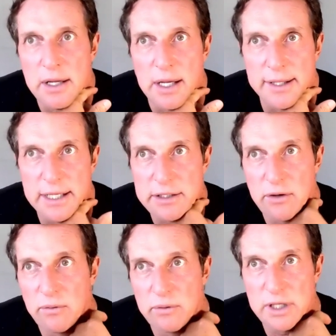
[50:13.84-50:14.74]
And then
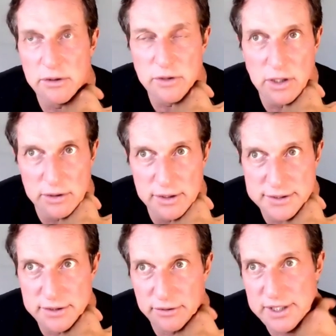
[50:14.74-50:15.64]
you you know you go to the
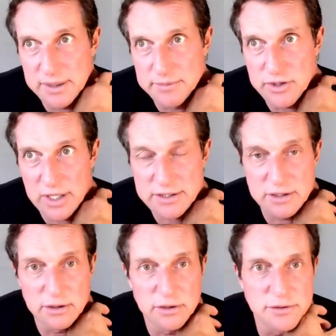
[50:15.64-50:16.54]
SEAL teams. You actually
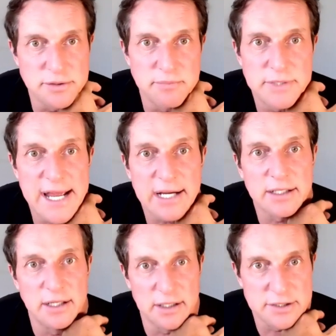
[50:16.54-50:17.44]
learn some
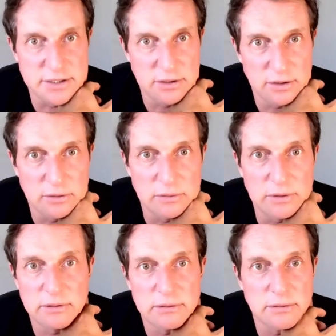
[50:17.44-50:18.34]
tactics, and you
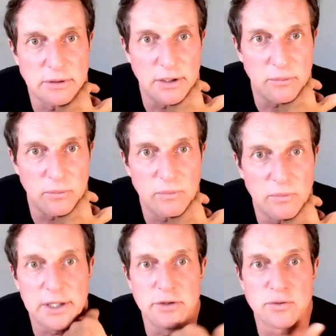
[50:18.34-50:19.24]
learn you know how
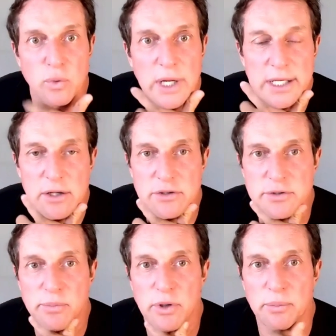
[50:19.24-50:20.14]
to use radios
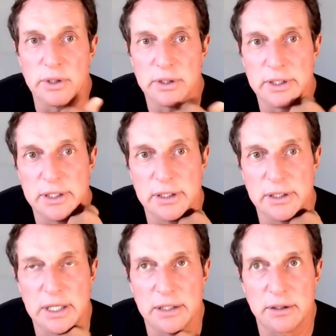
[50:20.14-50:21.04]
appropriately and
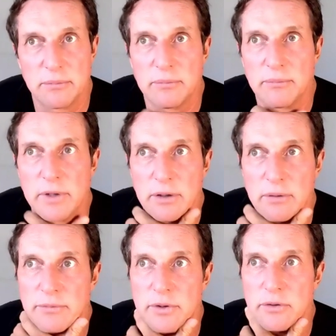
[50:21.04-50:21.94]
how to you know
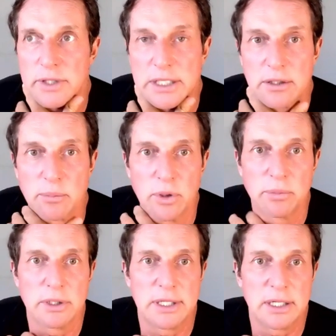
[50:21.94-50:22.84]
do your gear
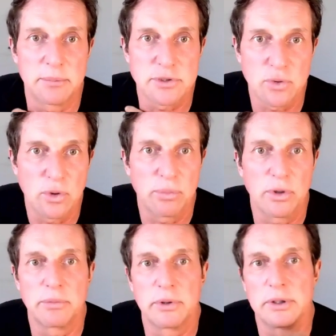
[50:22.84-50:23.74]
appropriately how to patrol
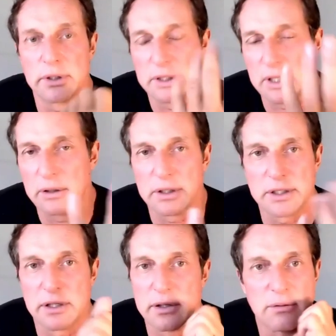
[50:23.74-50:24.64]
appropriately you know like
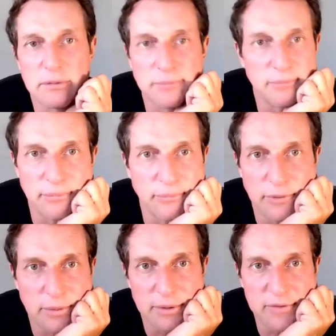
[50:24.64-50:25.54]
yeah the,
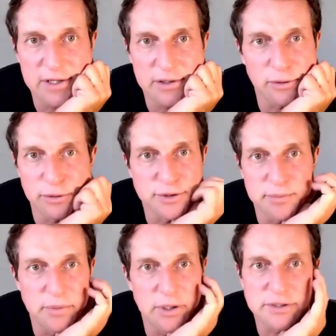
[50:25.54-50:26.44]
about vehicles and boats